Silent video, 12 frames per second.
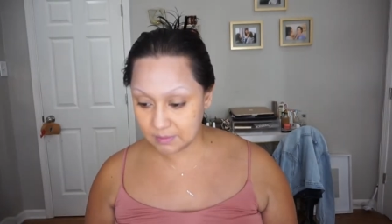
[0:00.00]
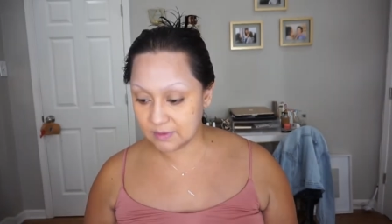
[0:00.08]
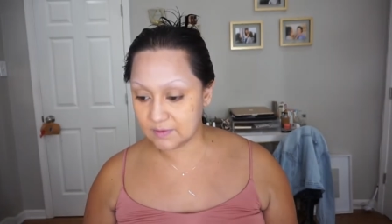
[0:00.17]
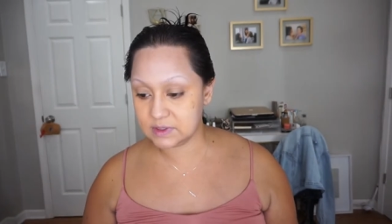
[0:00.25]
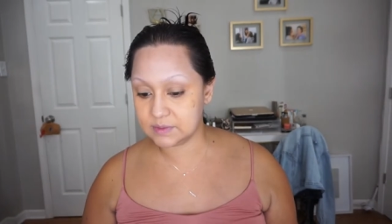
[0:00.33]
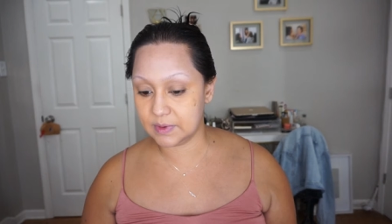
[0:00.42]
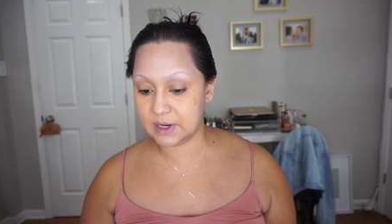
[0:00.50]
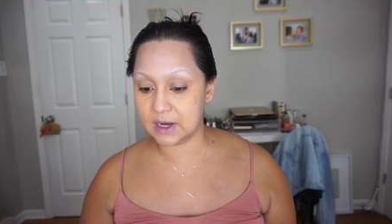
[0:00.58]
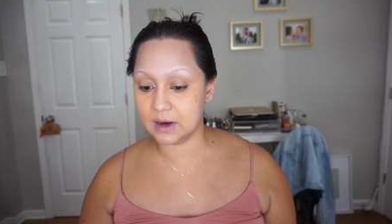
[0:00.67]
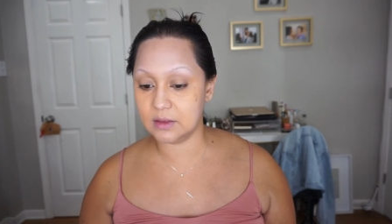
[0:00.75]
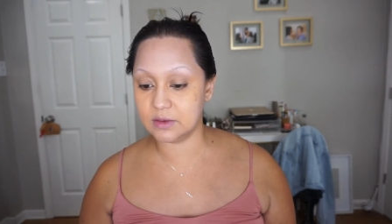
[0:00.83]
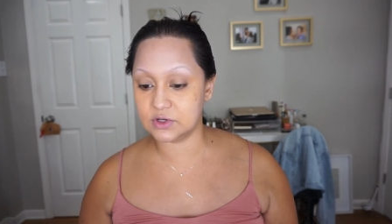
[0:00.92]
I'm even debating
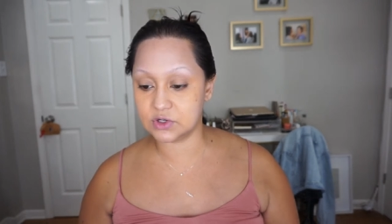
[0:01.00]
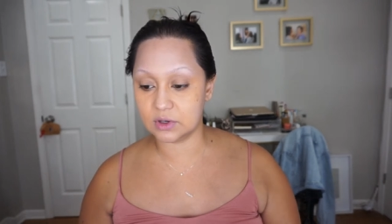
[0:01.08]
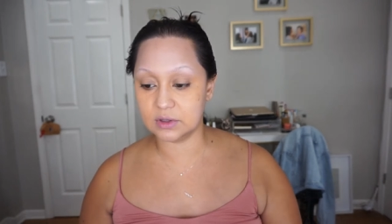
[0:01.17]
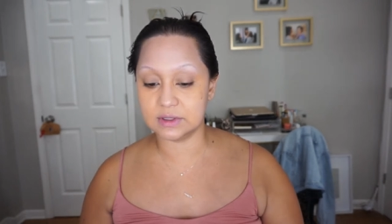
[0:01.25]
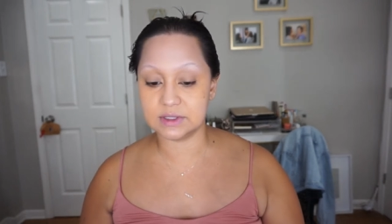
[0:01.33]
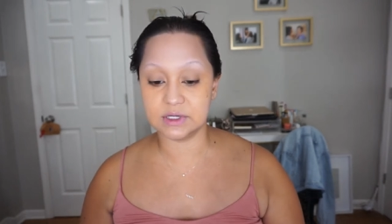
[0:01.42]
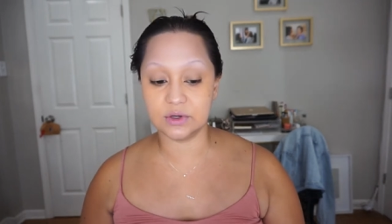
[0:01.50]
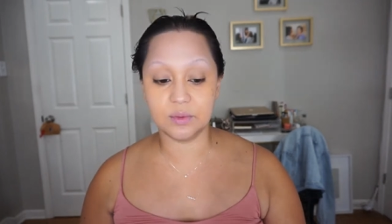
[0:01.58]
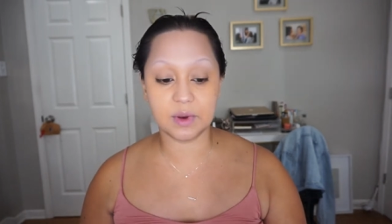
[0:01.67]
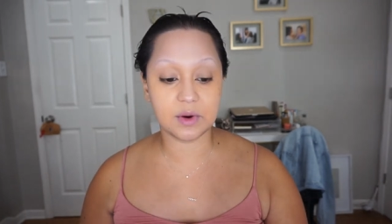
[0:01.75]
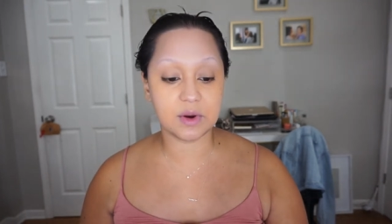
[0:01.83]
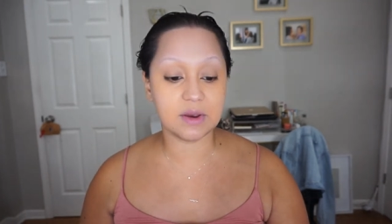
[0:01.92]
on the Charlotte
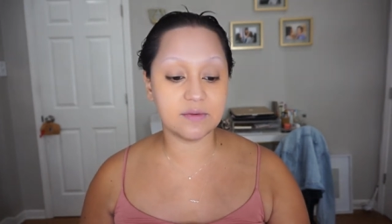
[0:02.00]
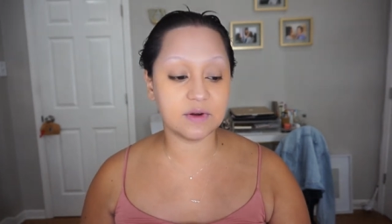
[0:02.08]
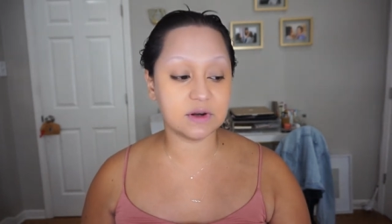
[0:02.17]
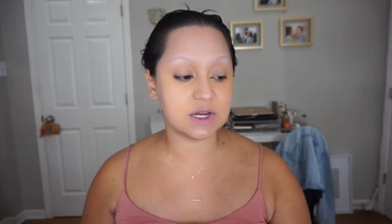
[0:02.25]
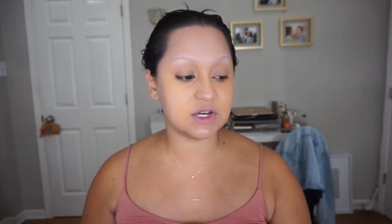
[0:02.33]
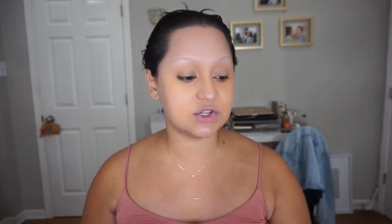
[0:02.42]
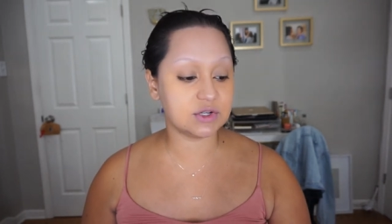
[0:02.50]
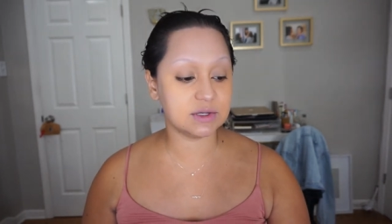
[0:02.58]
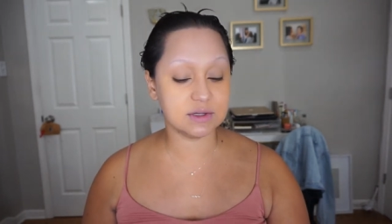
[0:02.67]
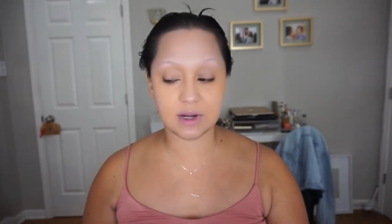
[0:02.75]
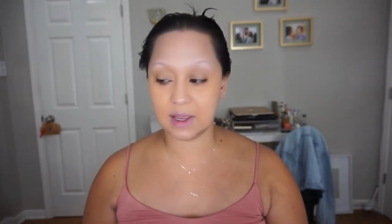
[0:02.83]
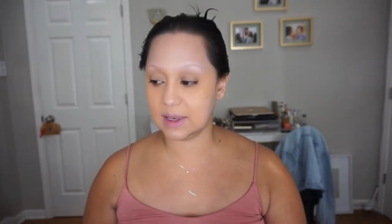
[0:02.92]
Tilbury
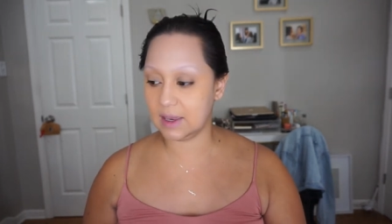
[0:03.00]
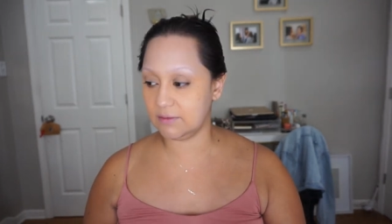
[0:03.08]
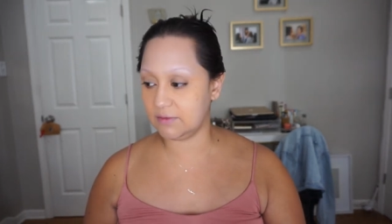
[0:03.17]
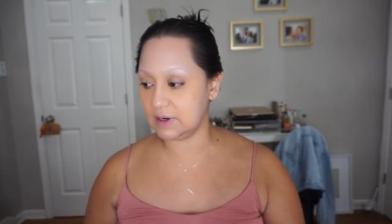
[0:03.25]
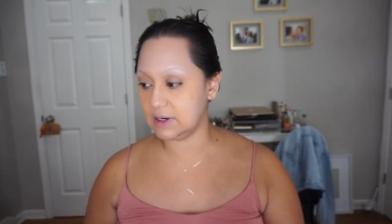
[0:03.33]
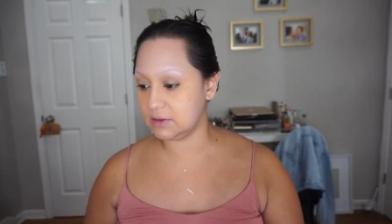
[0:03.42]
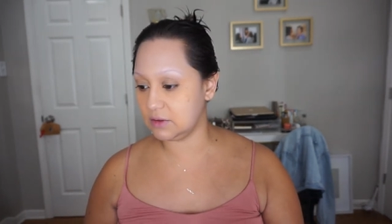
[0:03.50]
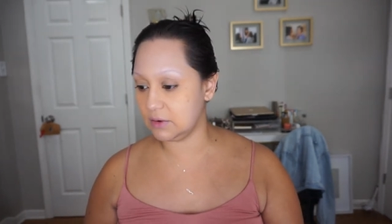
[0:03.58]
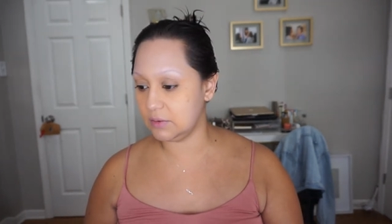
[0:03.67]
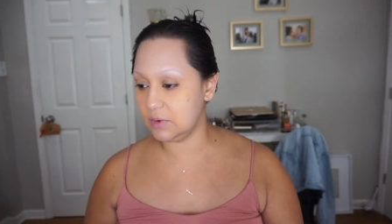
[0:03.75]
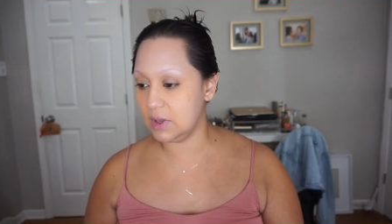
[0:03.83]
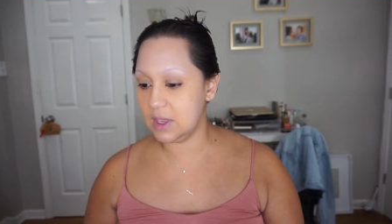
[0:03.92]
Foundation. I can't find it
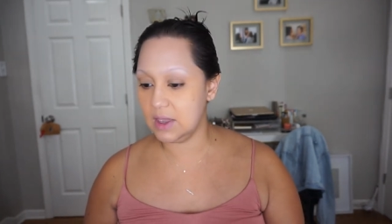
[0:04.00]
though.